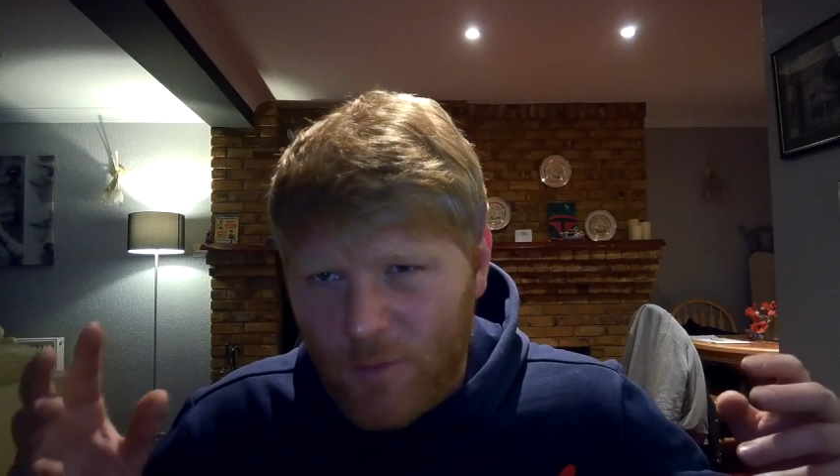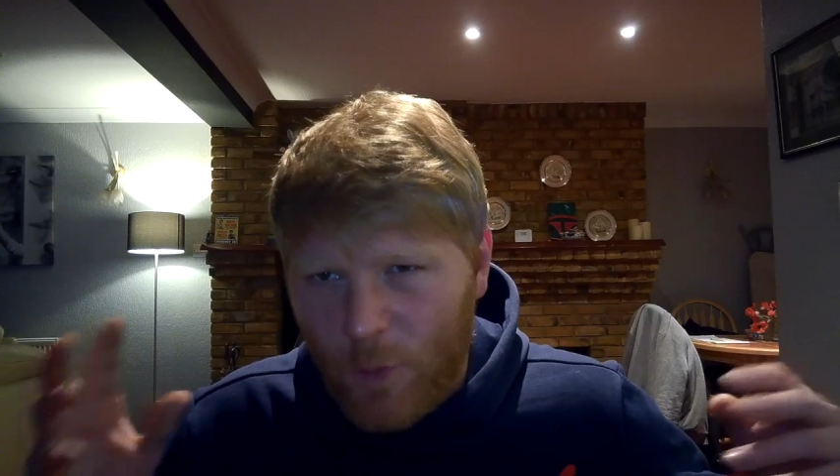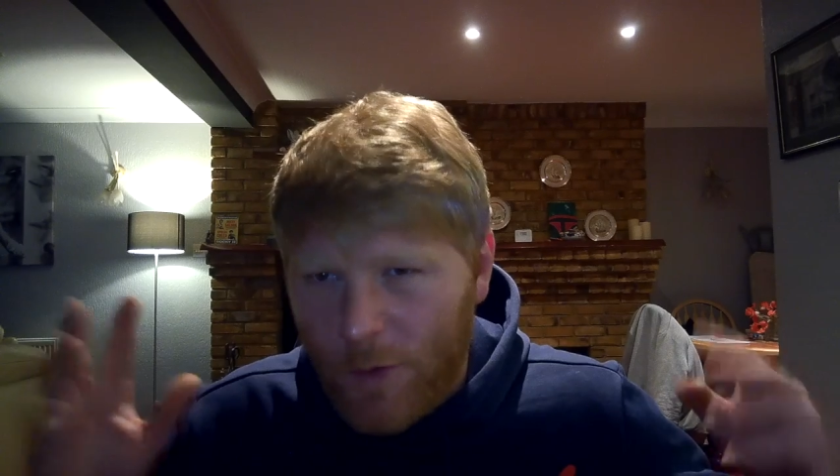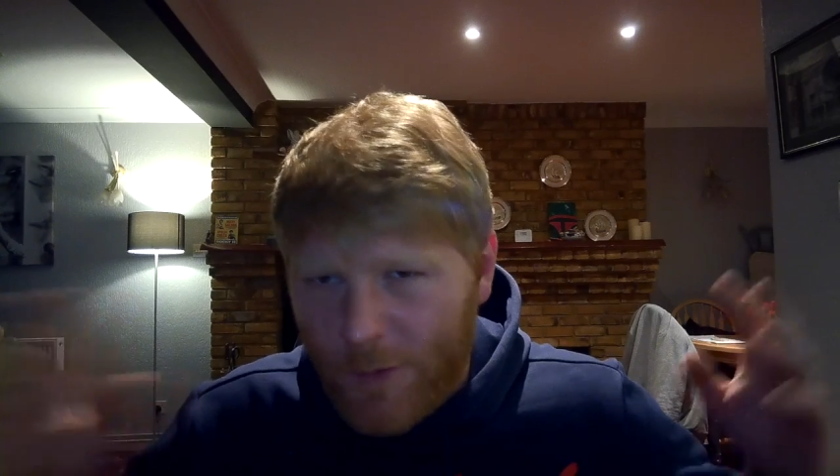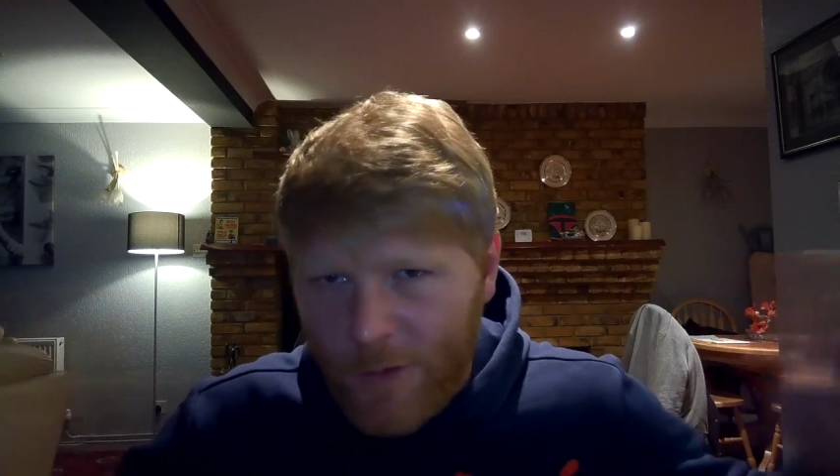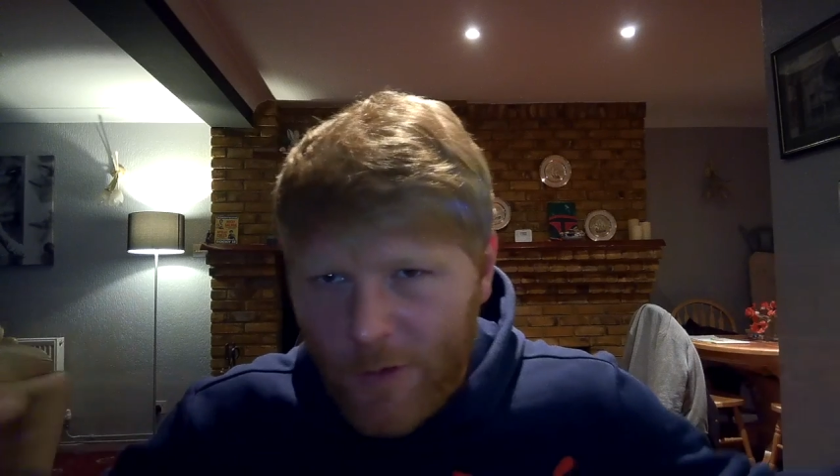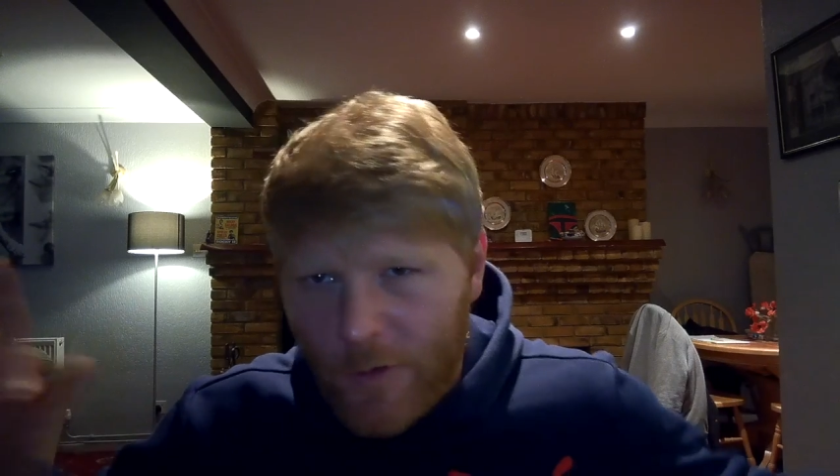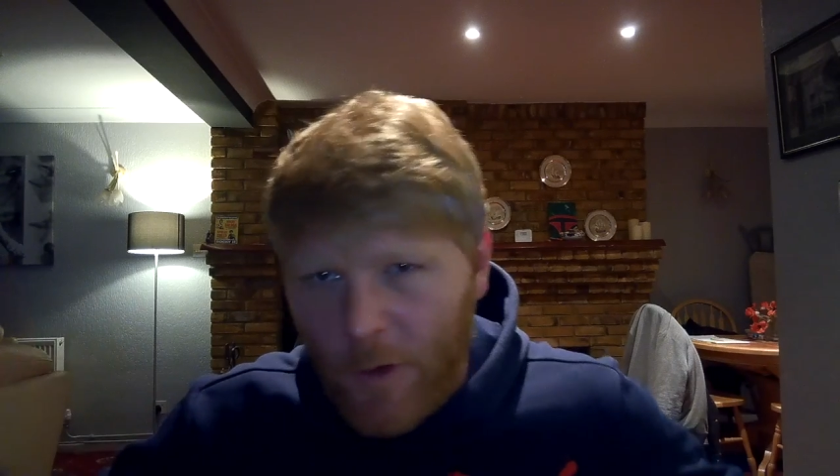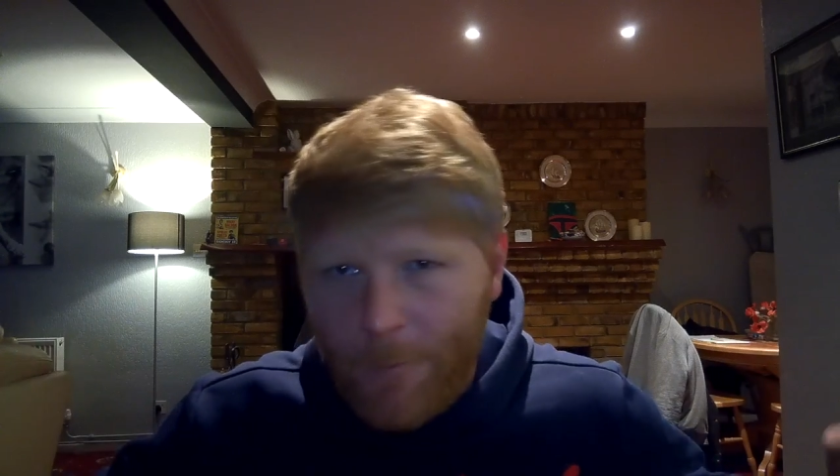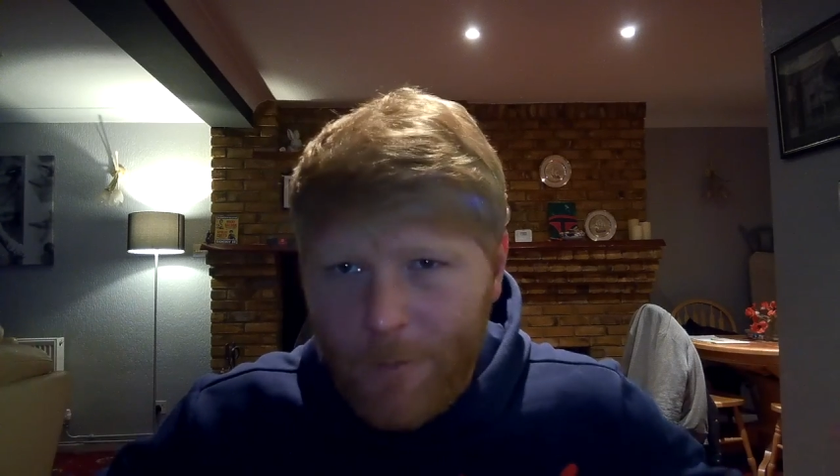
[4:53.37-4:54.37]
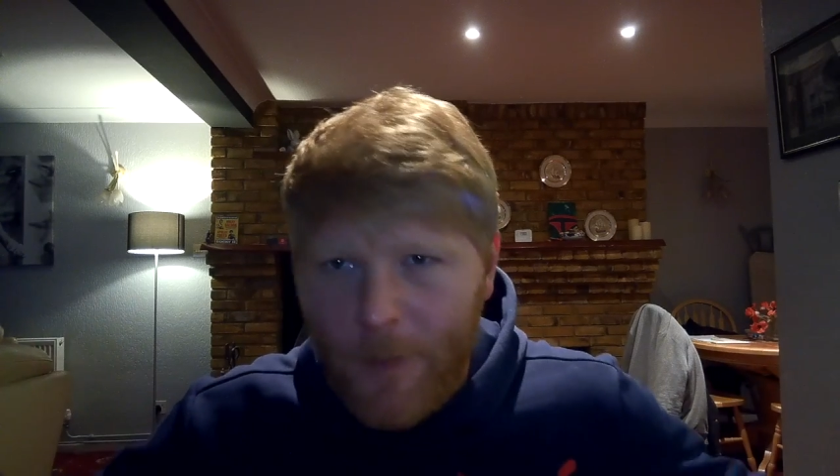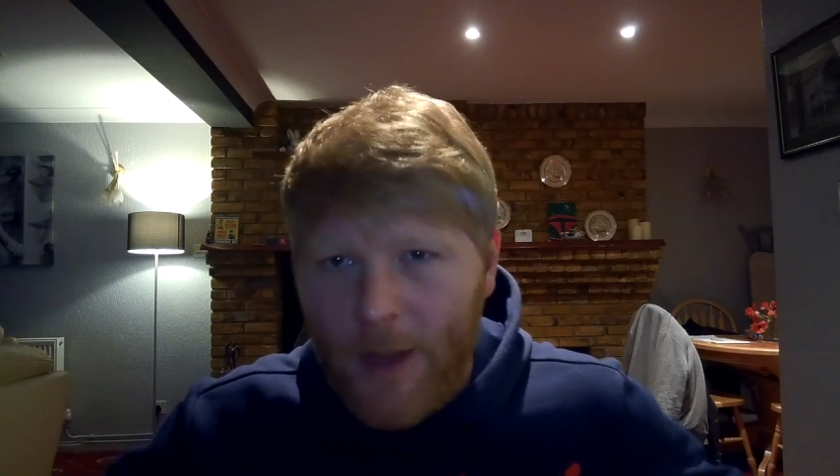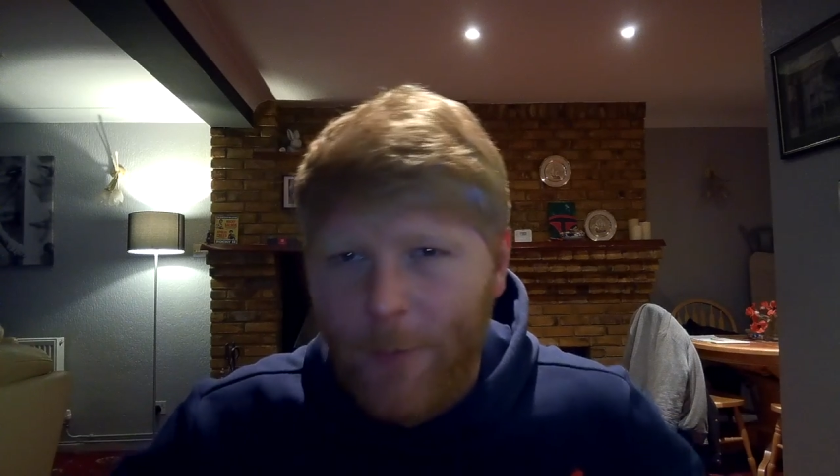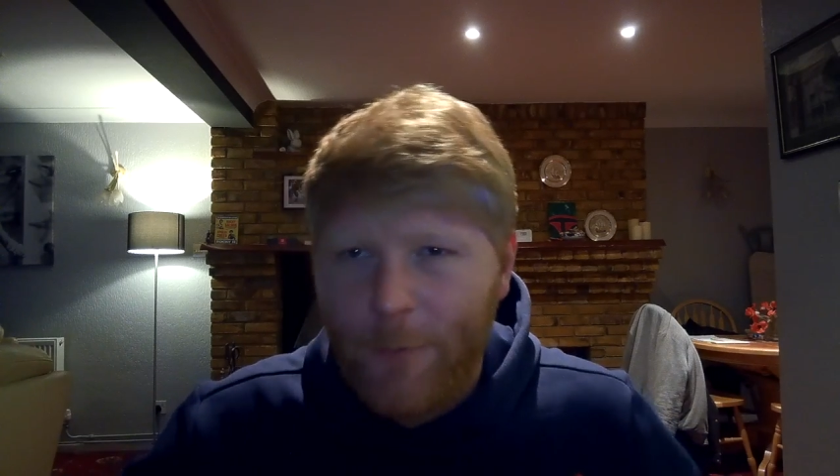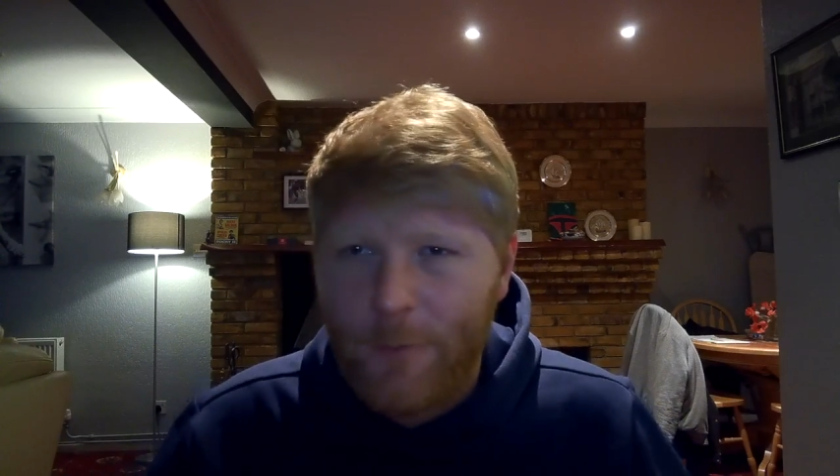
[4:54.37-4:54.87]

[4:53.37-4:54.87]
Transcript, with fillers: wants to stop the people from